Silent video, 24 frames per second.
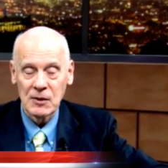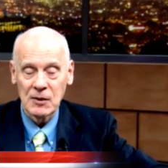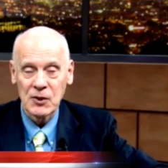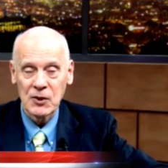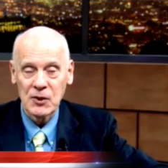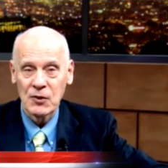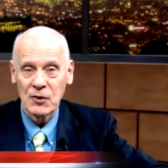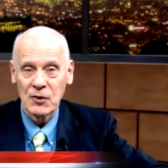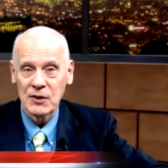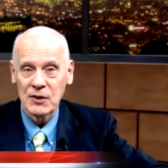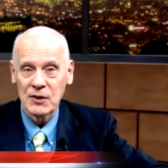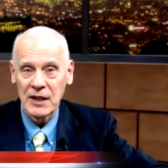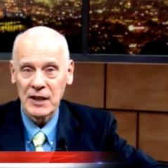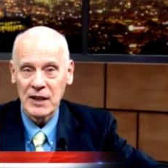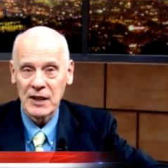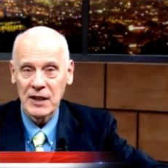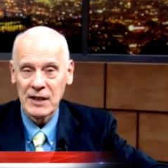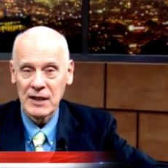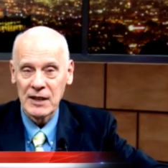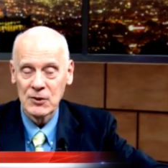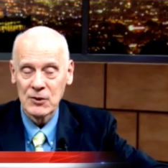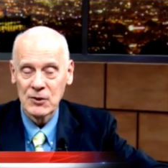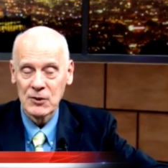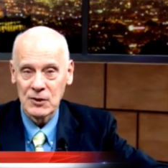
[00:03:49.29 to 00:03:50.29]
current
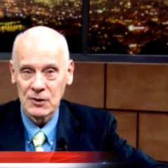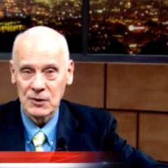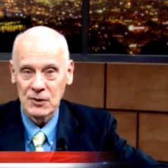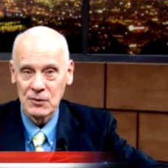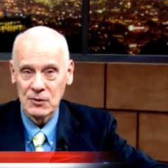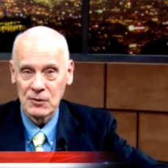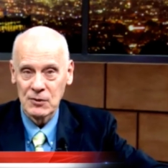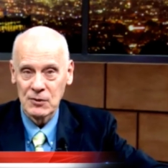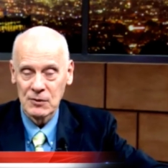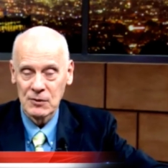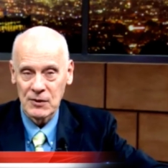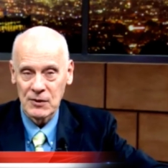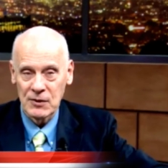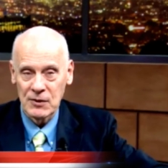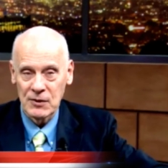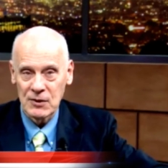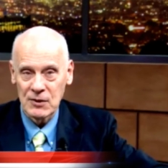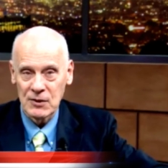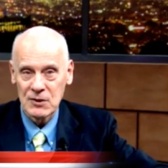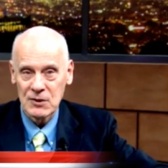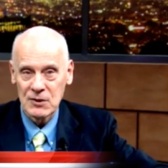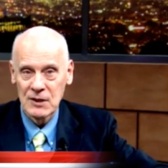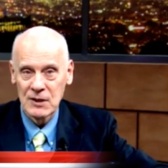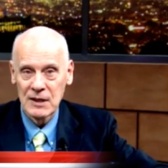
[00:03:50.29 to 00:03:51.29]
age of the
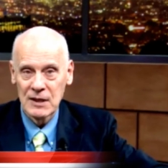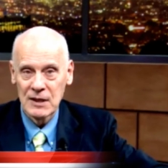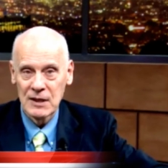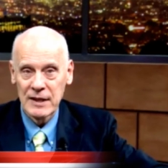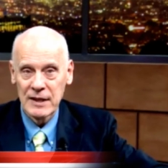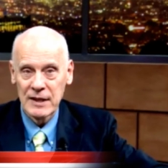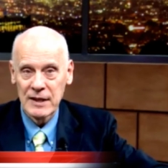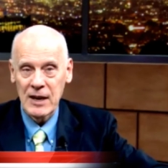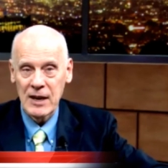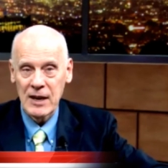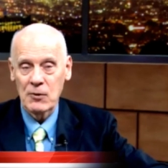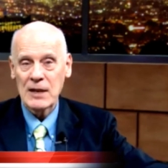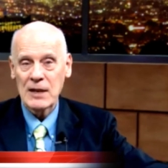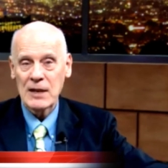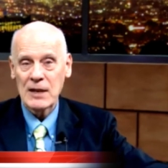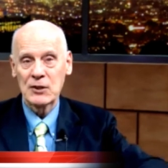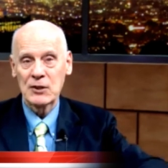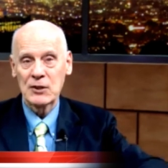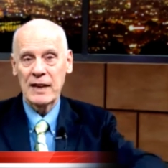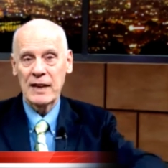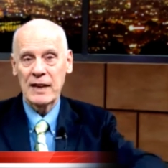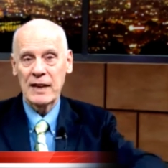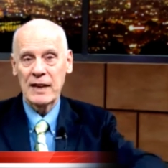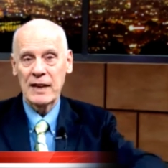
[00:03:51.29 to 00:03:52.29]
universe. And we're
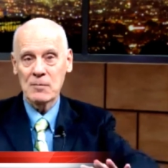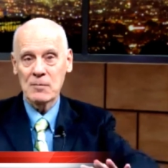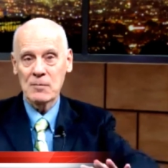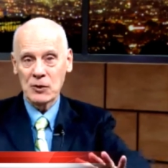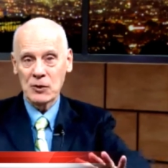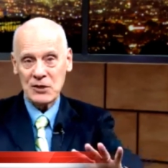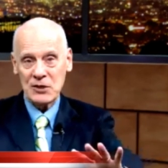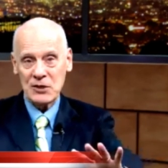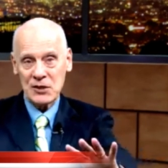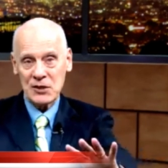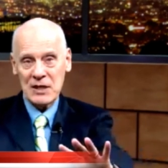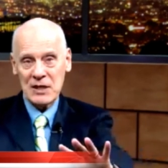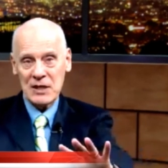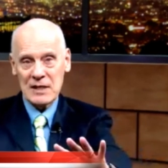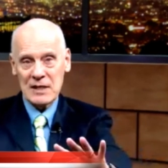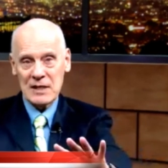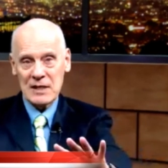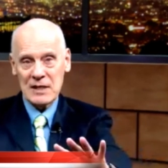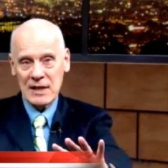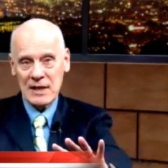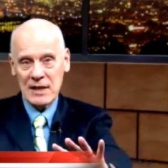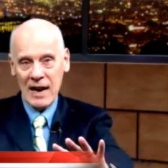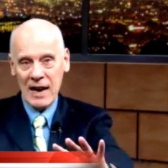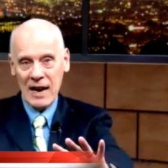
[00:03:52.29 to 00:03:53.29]
actually able to
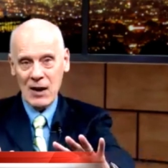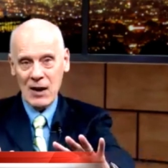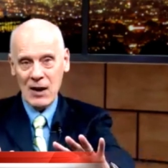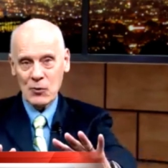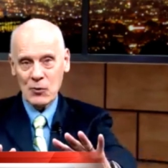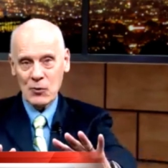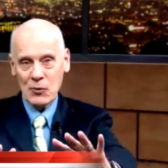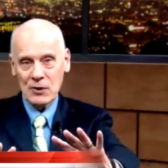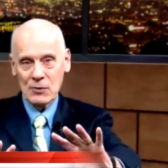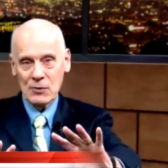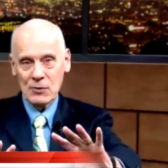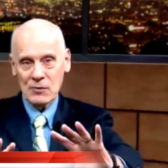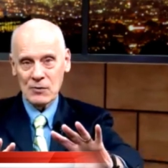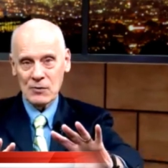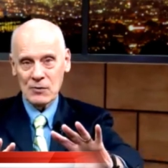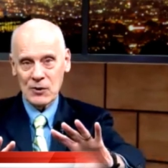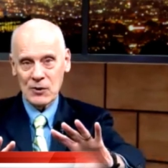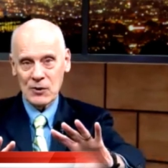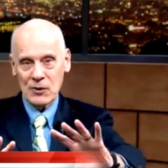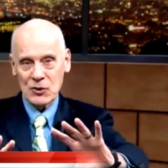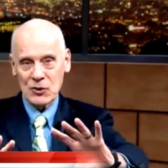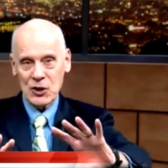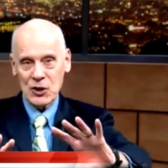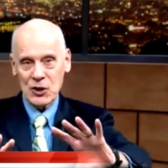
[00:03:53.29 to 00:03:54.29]
see how the
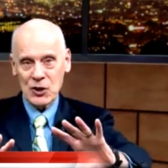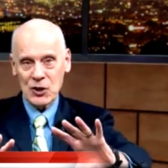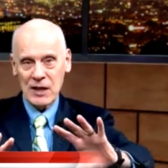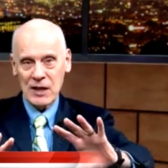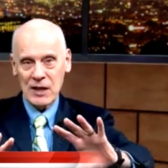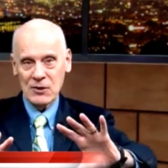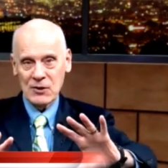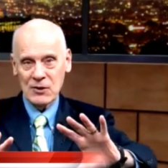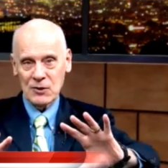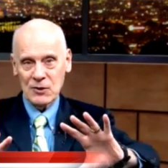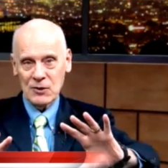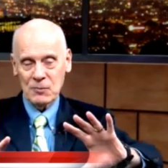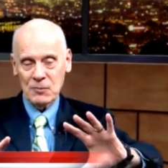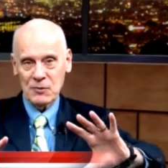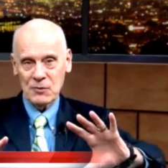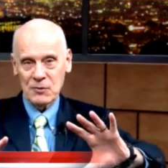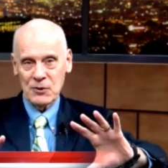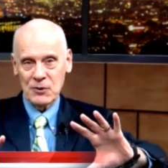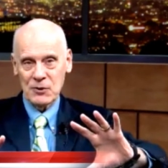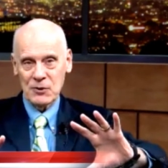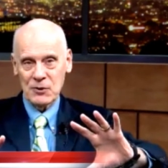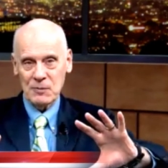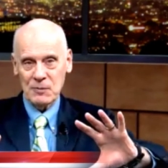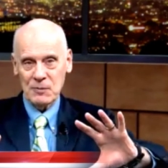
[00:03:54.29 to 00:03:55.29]
universe changes with
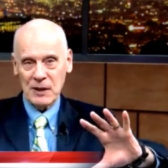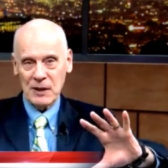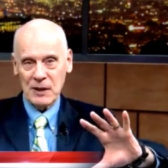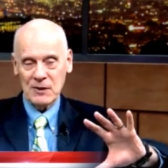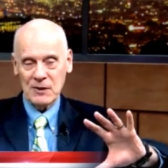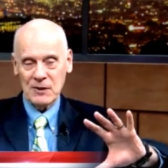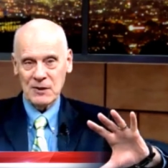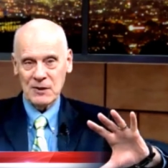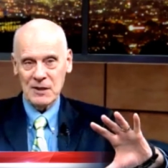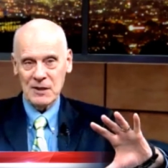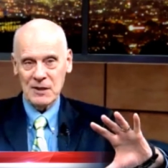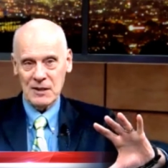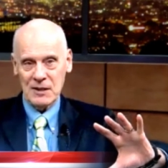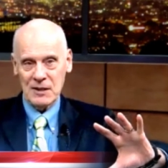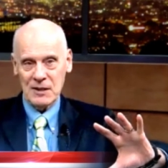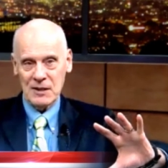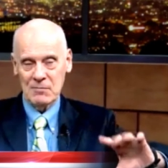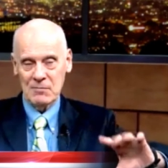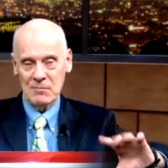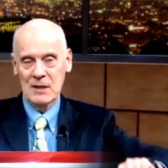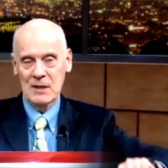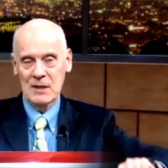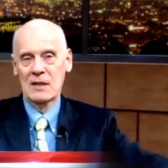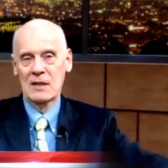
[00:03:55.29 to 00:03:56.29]
respect to time.
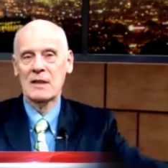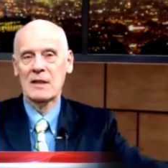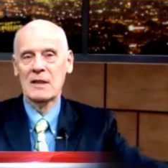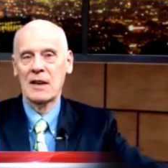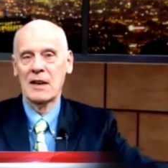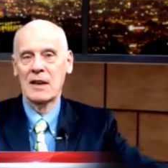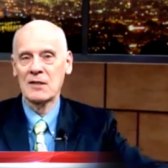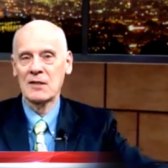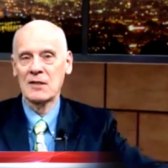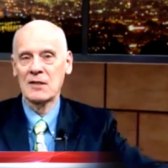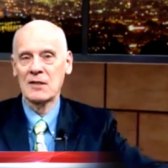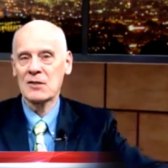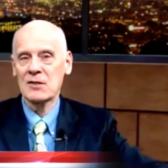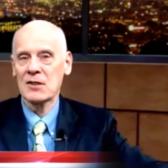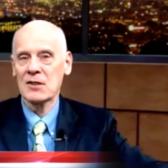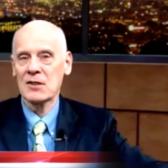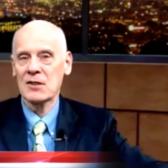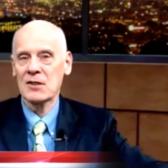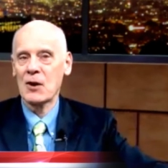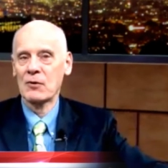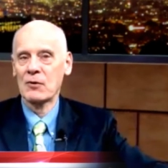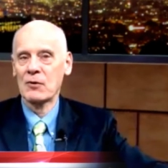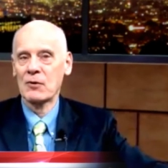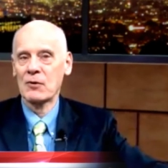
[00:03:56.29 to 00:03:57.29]
And this is
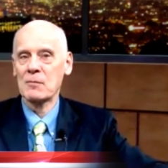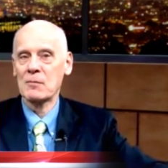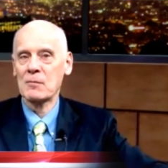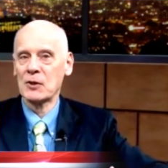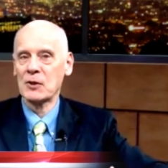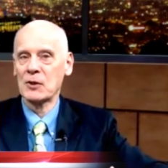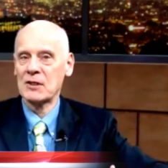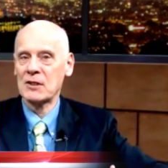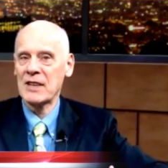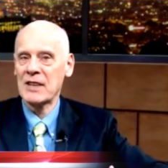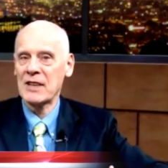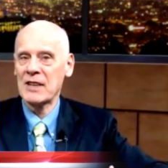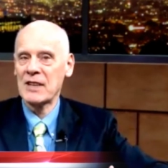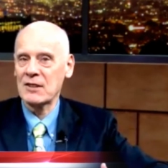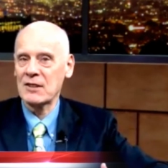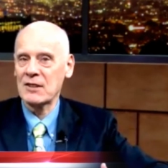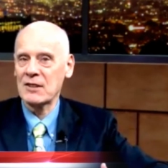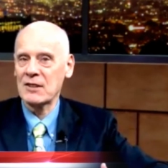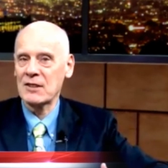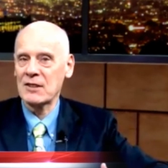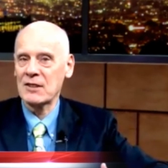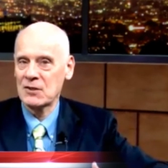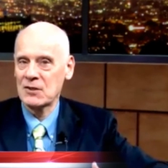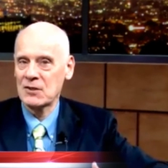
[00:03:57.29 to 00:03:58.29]
how we're able to
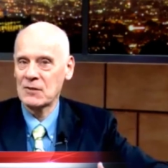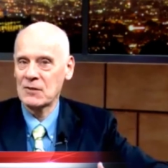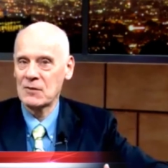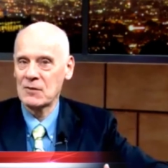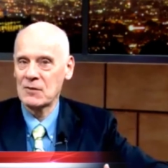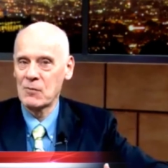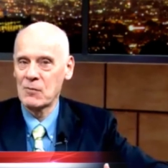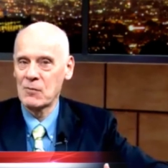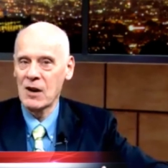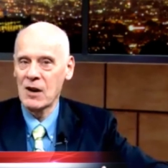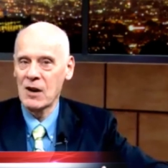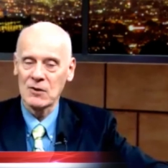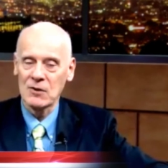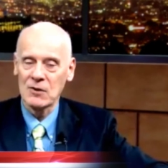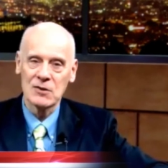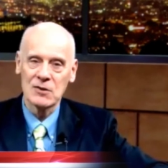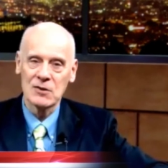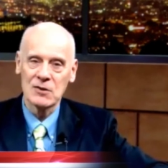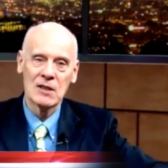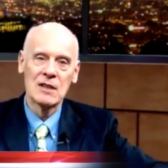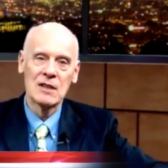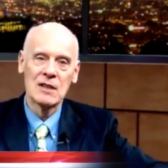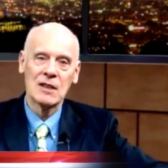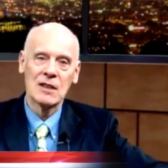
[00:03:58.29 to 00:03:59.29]
test different models
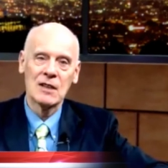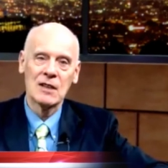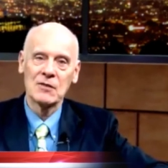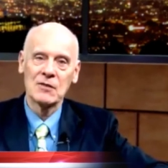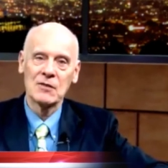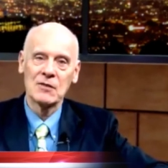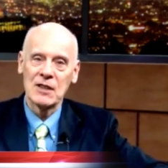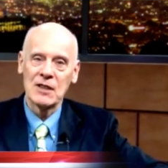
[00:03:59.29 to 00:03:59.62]
of the